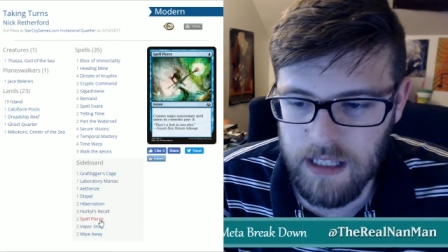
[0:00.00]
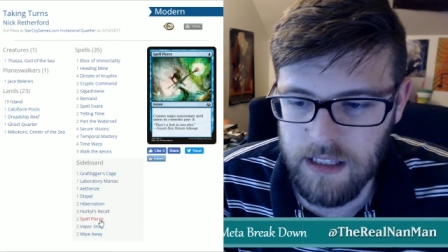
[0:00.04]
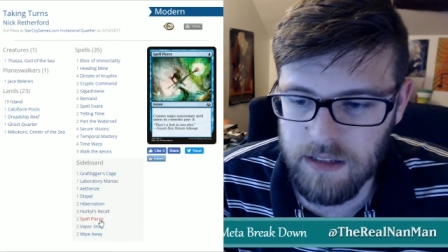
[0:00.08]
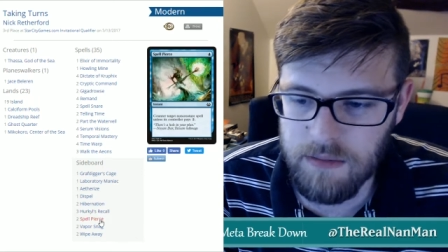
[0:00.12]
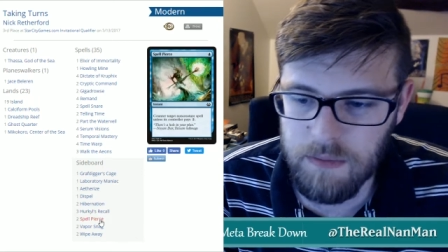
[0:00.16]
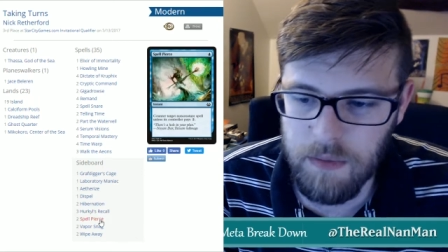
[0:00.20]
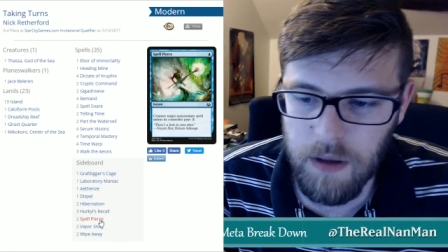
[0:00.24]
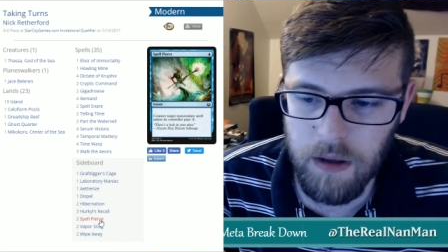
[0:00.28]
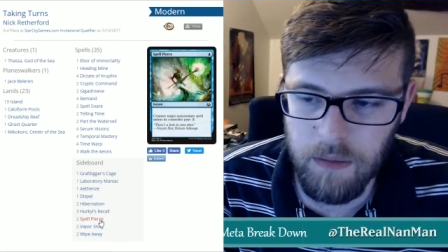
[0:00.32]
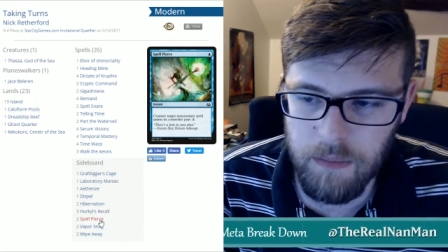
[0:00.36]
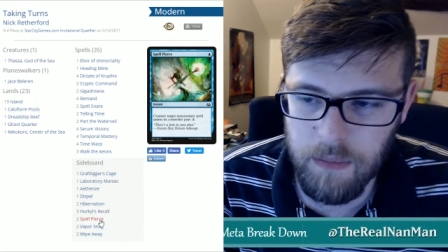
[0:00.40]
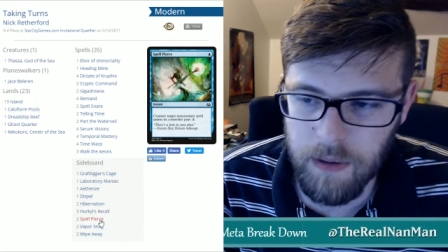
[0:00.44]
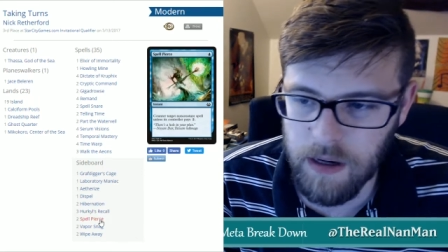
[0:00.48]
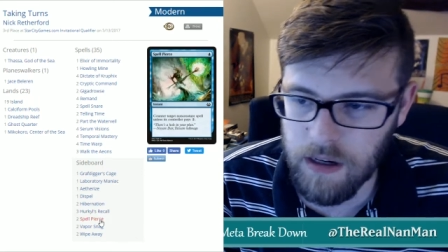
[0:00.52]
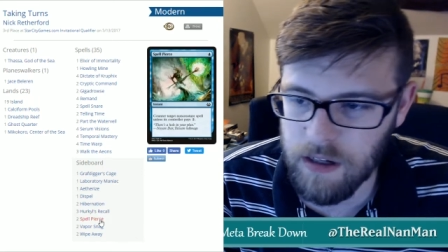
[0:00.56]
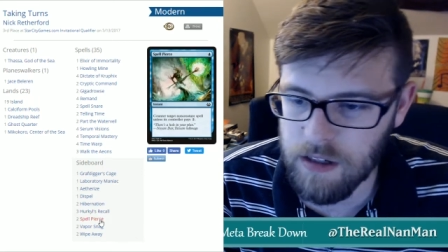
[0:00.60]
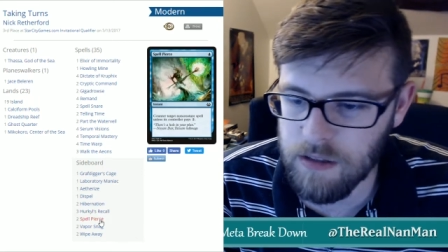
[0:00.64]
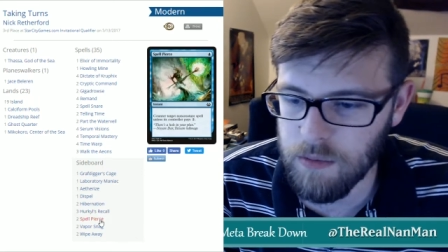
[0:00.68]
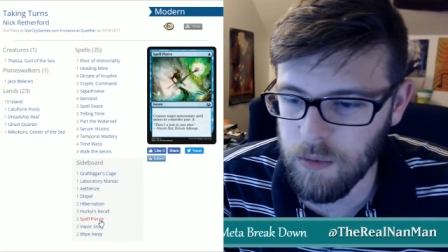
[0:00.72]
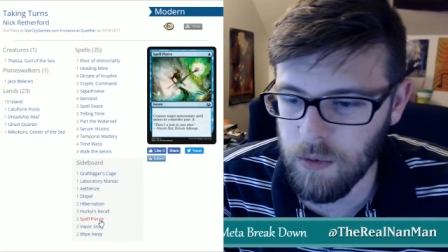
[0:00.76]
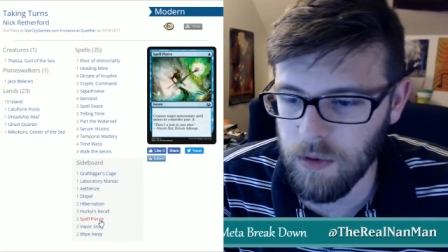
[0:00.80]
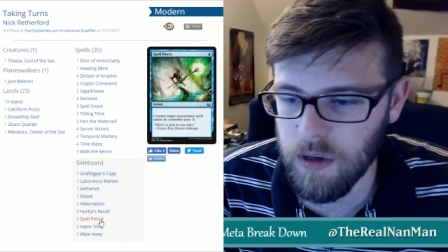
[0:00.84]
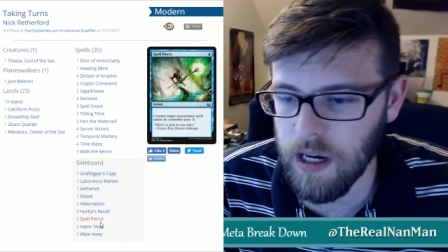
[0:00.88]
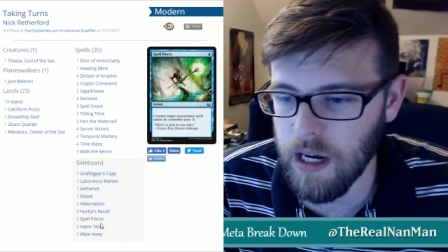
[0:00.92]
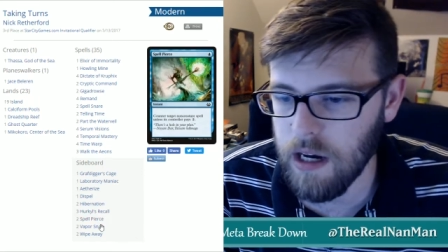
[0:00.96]
Spell Pierce,
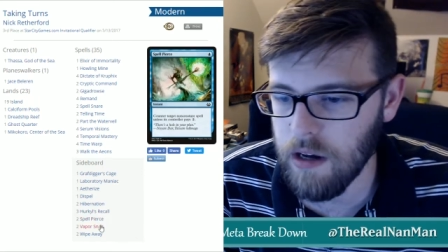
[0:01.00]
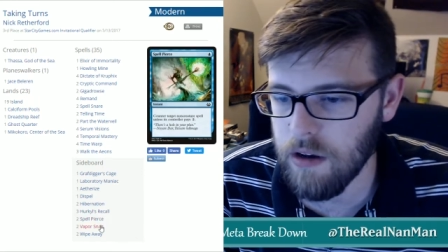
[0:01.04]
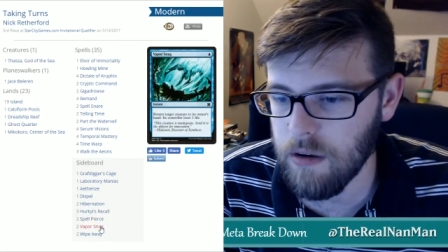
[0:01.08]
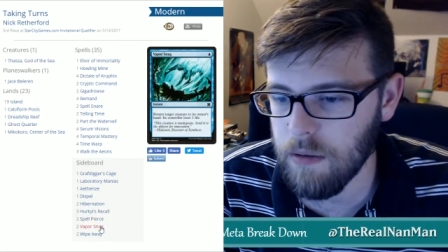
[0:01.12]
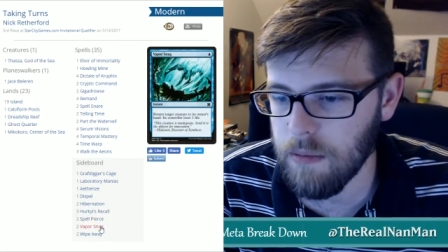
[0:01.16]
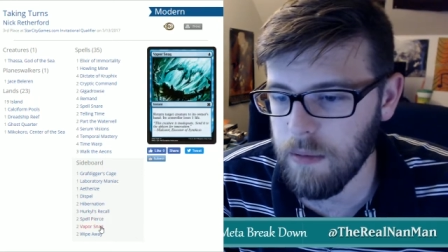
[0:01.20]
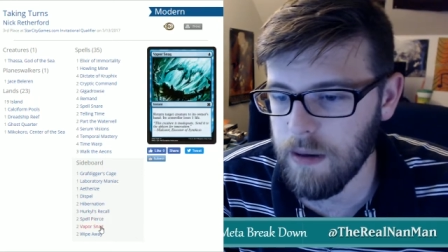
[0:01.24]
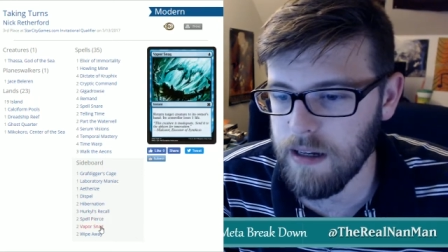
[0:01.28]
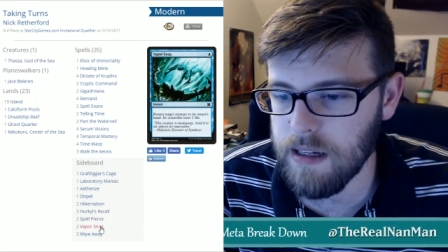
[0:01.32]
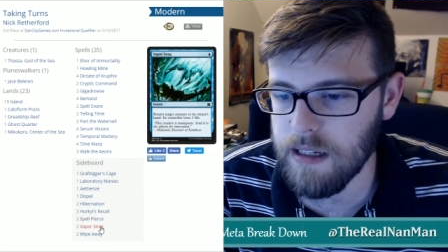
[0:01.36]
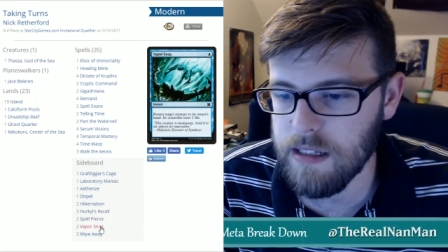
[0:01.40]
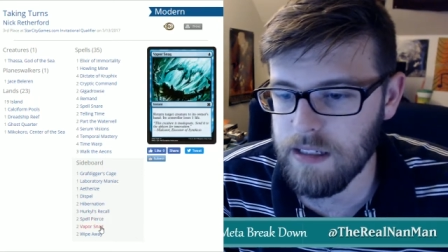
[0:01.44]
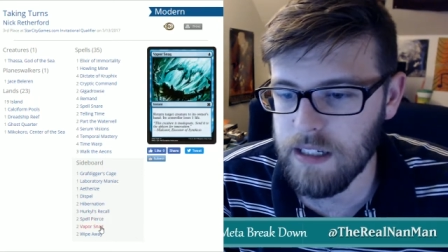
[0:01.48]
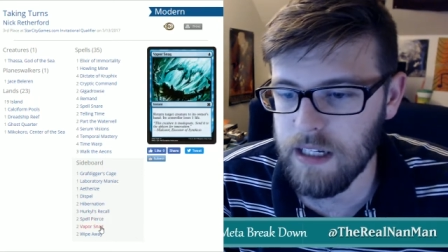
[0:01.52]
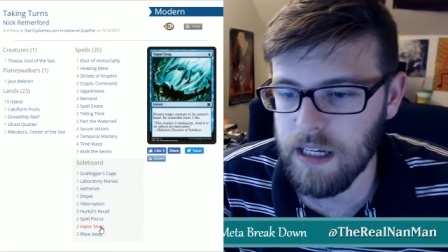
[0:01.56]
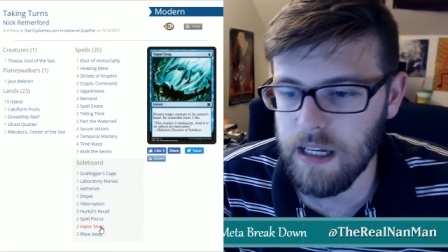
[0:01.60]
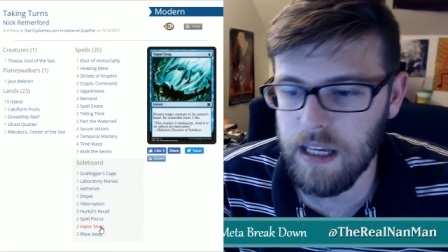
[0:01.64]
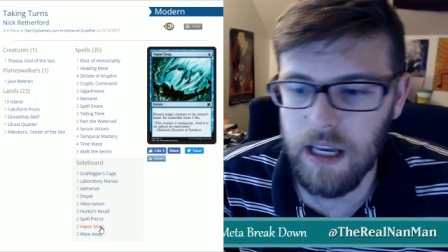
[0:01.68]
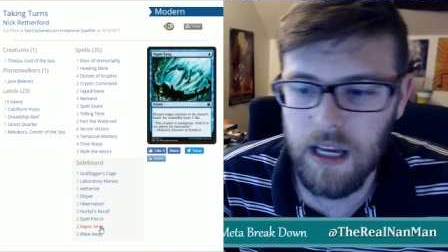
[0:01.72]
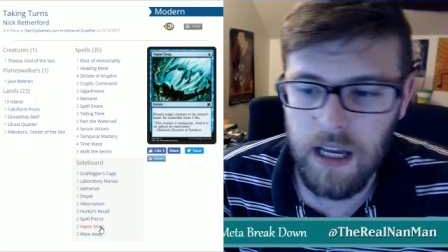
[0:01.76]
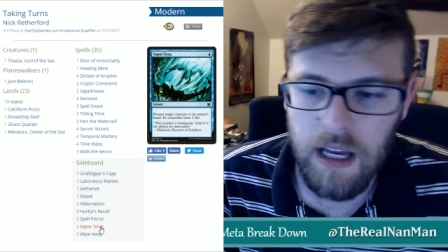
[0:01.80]
more counter magic.